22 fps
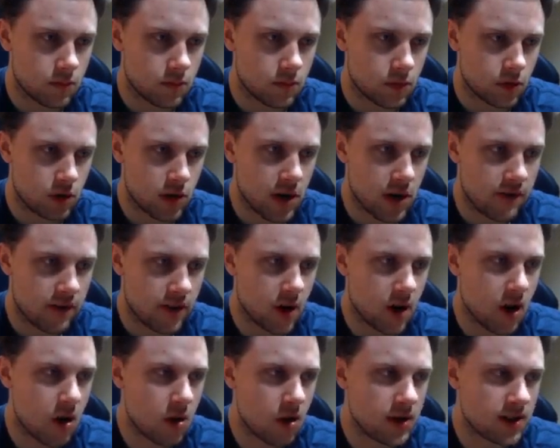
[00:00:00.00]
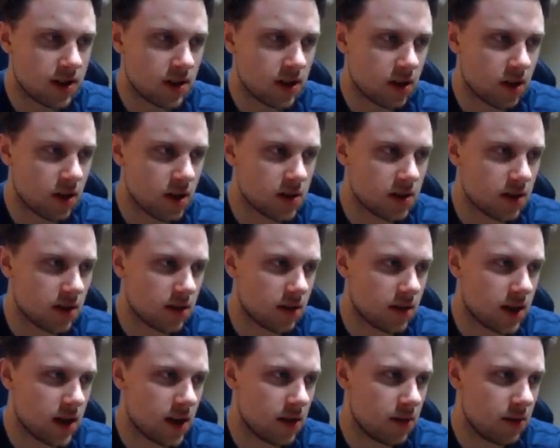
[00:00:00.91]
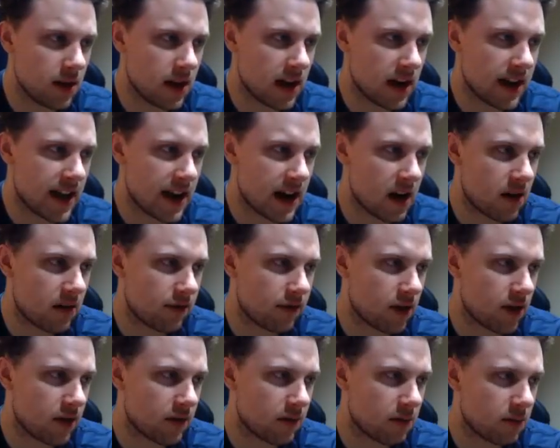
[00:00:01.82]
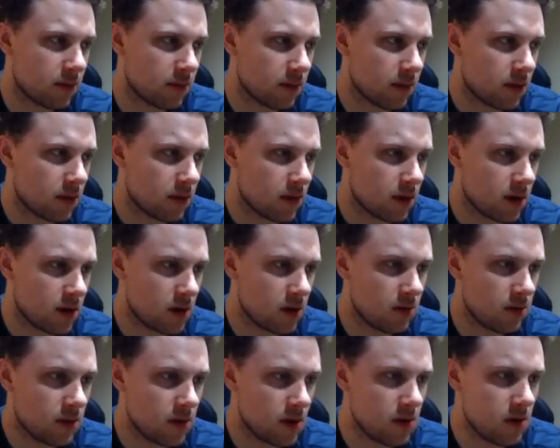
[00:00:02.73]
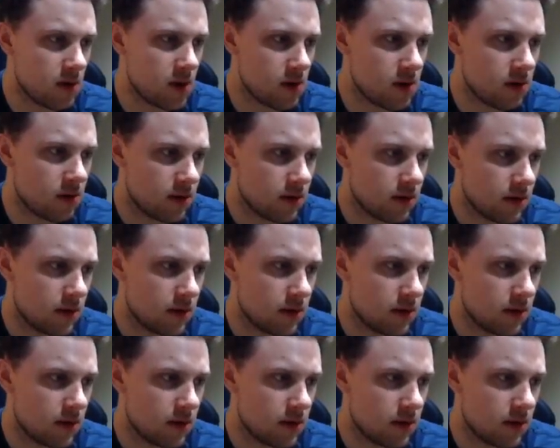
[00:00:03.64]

Strafing. Oh, he's on a crosser. Okay, we got to get out in front of him. Oh.